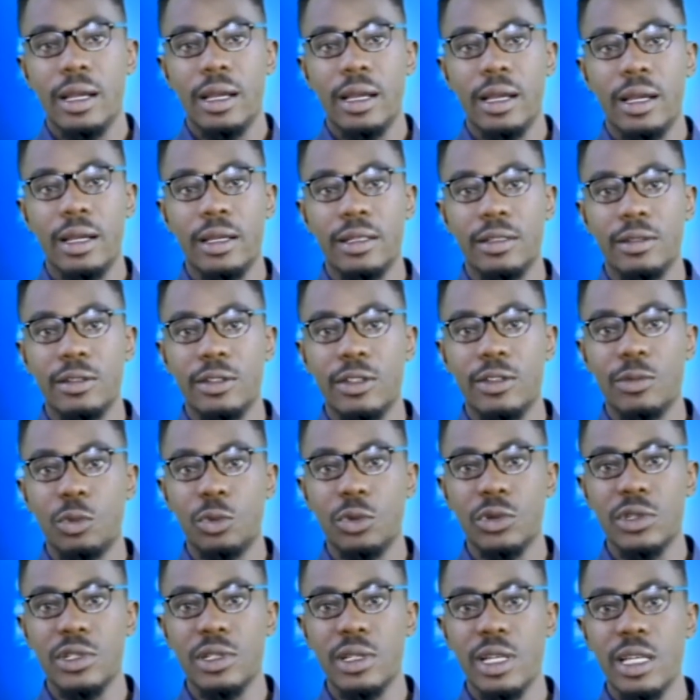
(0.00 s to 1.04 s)
And in
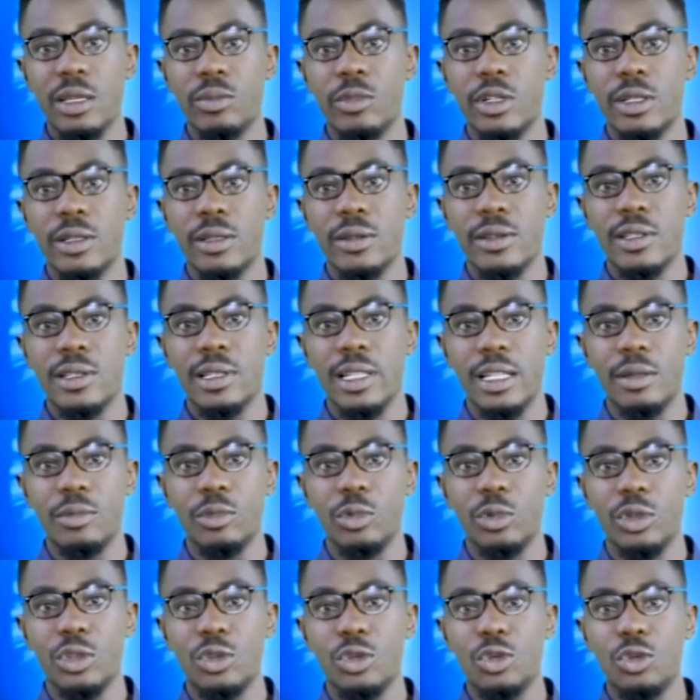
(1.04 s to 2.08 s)
sports, NEYMAR slammed
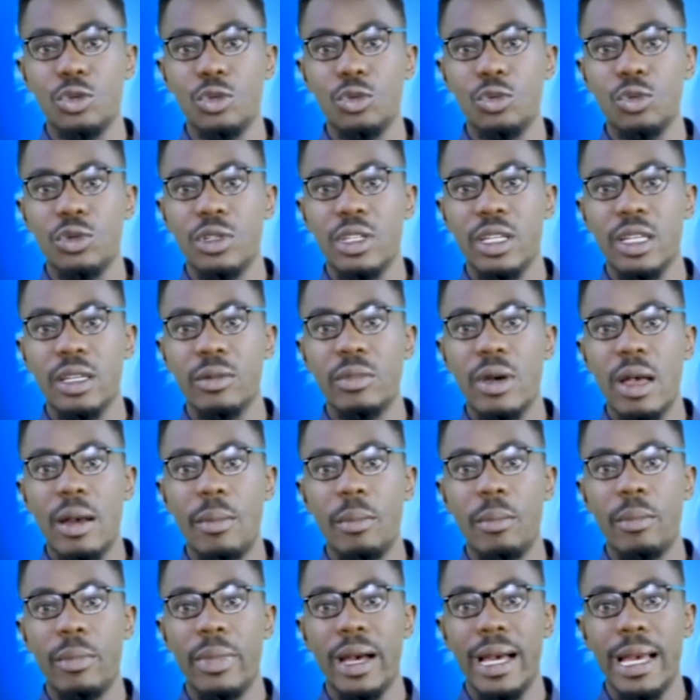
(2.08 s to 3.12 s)
with 2-game
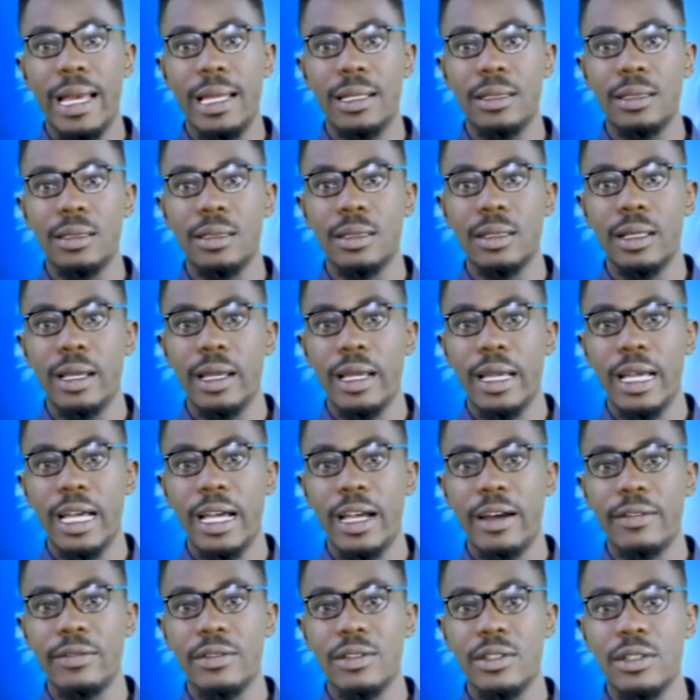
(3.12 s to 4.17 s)
ban
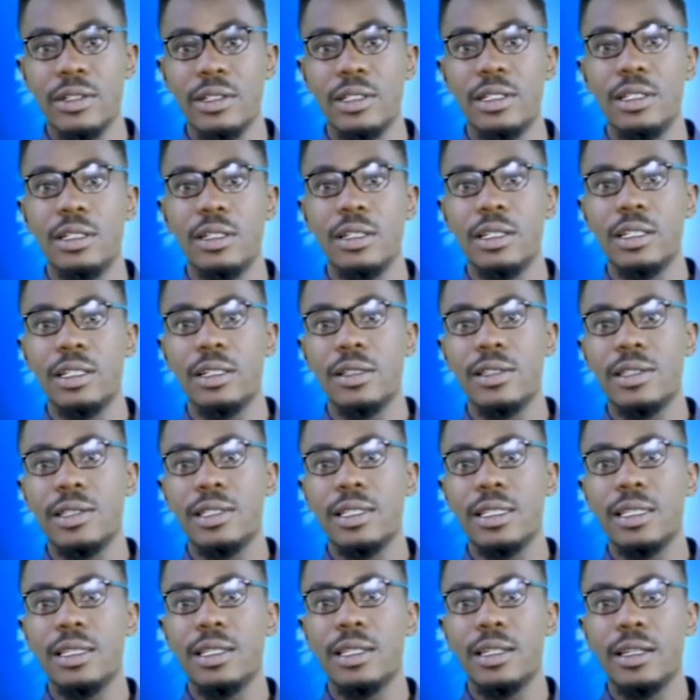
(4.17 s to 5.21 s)
after the
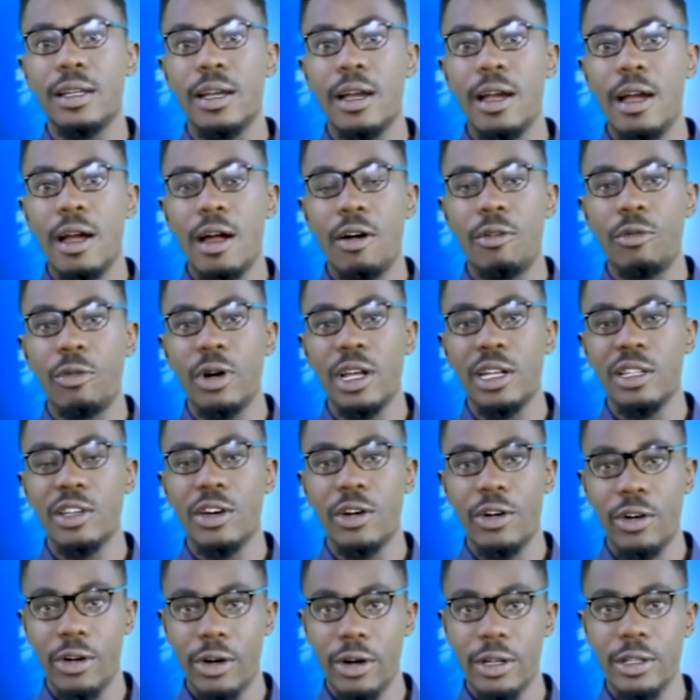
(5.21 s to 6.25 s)
CLASSIQUE red
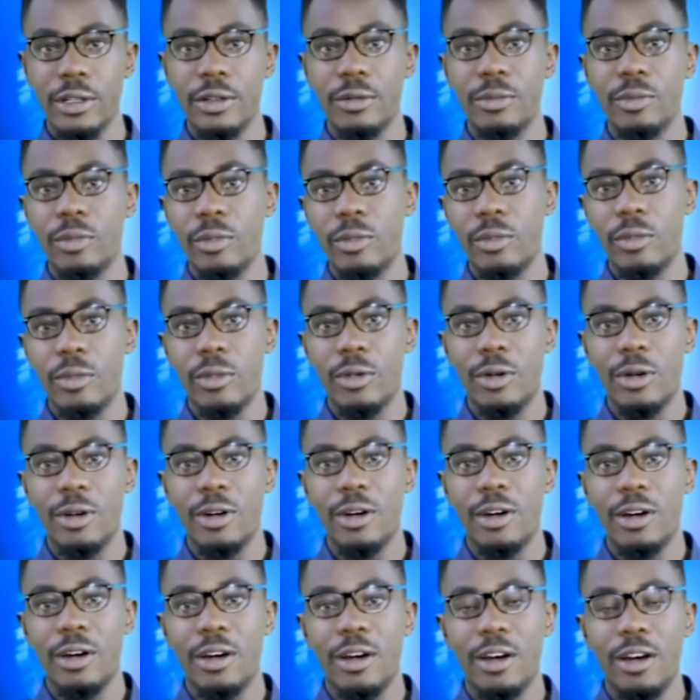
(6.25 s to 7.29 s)
card.
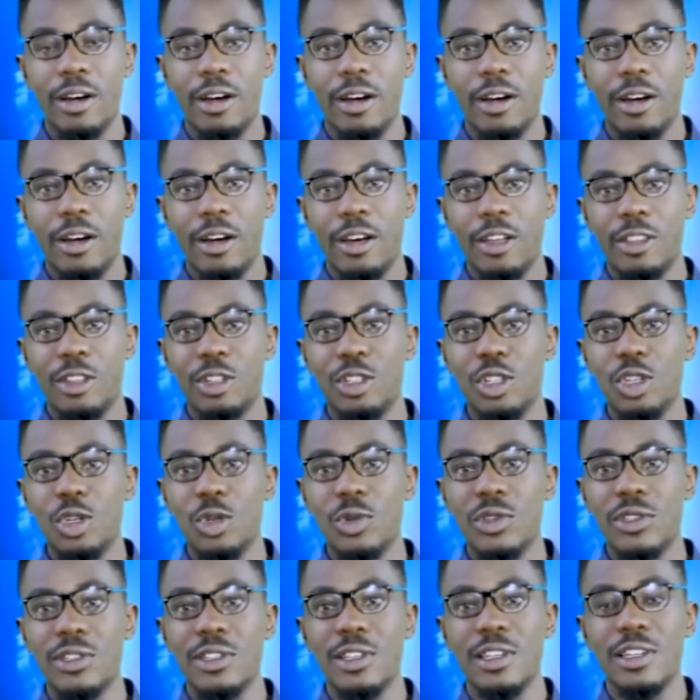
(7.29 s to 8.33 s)
The
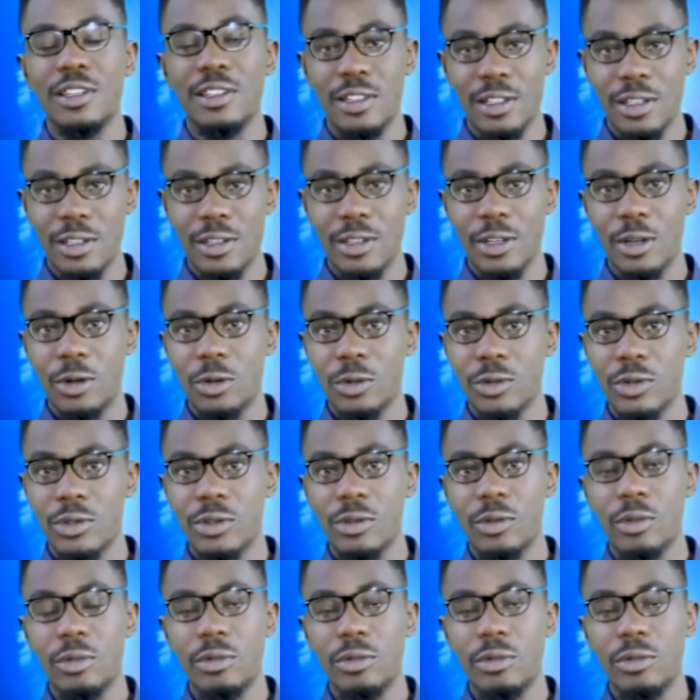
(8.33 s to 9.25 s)
news in details.